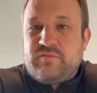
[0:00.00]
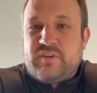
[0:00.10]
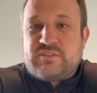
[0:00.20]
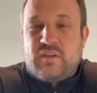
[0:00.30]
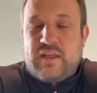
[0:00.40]

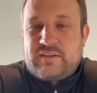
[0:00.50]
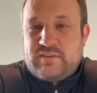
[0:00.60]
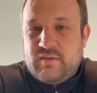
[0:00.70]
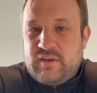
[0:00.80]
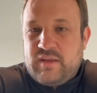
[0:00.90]
physical
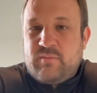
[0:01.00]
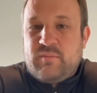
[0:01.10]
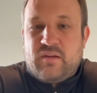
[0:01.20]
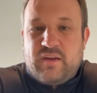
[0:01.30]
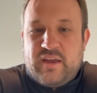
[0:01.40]
activity,
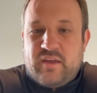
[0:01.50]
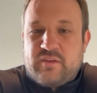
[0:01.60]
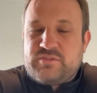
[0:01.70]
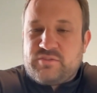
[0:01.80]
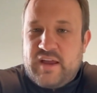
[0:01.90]
mental
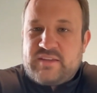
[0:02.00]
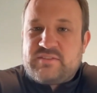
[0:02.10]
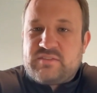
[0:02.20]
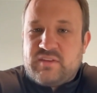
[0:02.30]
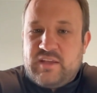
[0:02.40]
health, stress,
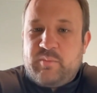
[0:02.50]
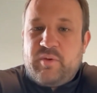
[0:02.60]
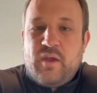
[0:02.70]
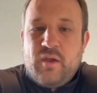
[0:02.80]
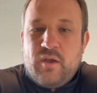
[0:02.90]
sleep,
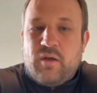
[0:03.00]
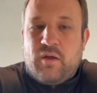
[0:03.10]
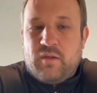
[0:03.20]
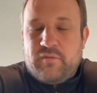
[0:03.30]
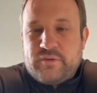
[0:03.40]

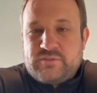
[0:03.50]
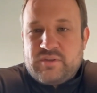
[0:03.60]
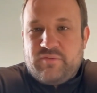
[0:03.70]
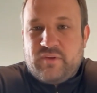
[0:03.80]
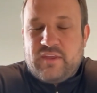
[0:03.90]
all of those
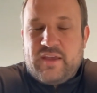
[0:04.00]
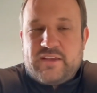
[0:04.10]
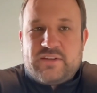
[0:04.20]
different things.